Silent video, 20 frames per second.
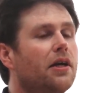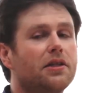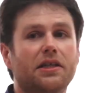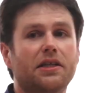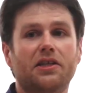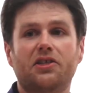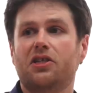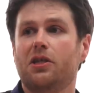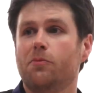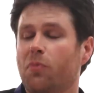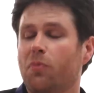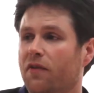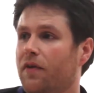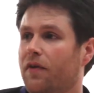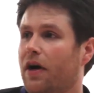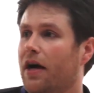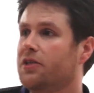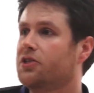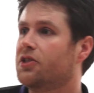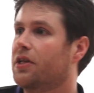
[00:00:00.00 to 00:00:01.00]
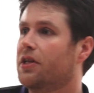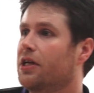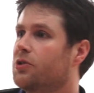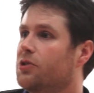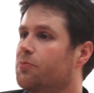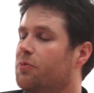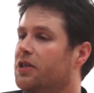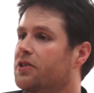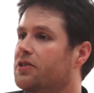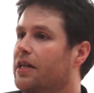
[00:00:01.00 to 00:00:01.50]
This simplifies things
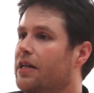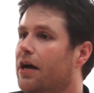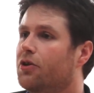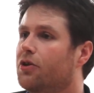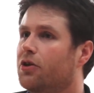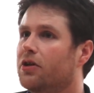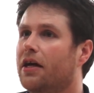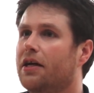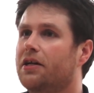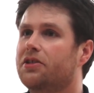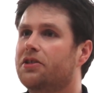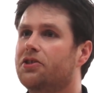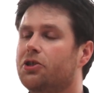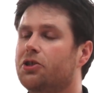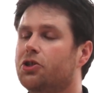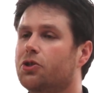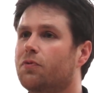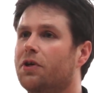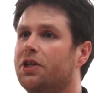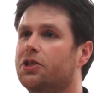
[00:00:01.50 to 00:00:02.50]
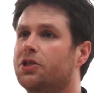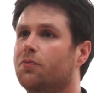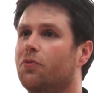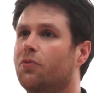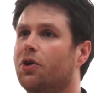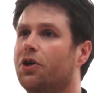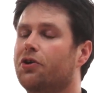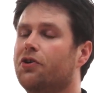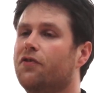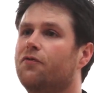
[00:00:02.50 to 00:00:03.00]
because now you're not in a situation
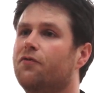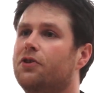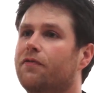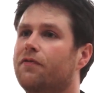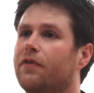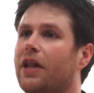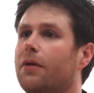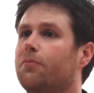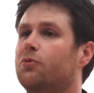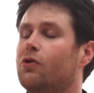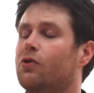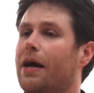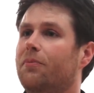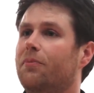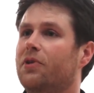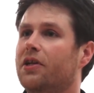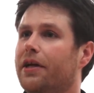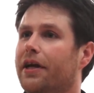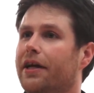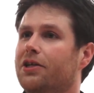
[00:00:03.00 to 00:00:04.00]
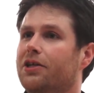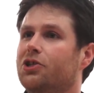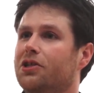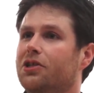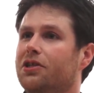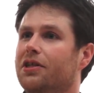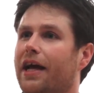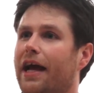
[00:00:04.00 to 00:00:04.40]
where you've developed your application